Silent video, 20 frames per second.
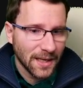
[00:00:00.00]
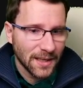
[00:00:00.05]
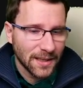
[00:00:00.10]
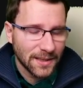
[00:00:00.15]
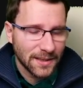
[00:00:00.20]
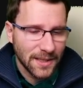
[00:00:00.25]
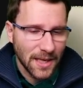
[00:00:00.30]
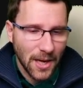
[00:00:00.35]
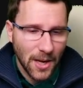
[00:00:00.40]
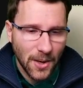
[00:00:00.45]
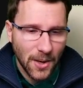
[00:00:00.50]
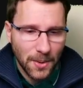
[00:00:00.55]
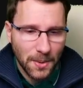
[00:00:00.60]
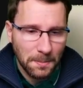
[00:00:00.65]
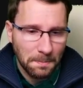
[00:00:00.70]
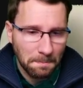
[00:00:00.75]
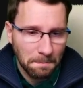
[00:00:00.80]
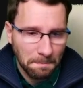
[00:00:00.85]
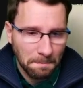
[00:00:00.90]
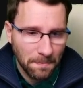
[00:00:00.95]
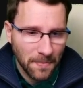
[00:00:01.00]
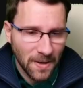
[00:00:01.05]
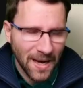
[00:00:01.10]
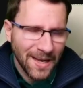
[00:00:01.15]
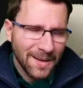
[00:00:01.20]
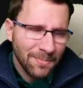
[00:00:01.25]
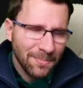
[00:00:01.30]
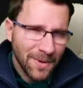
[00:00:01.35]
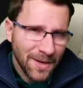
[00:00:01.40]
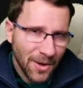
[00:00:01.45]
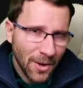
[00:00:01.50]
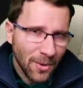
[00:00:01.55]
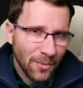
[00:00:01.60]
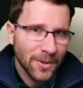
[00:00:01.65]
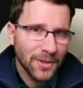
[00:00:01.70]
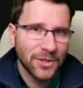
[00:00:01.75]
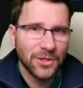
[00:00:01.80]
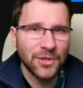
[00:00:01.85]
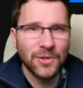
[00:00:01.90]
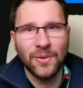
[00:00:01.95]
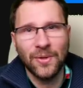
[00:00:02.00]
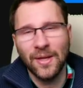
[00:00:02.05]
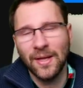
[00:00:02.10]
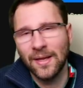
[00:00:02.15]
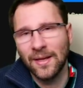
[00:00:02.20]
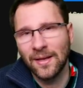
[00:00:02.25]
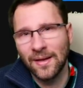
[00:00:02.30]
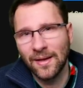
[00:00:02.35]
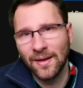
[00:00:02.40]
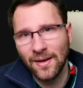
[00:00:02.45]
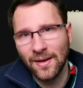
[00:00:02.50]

So let me know what you think.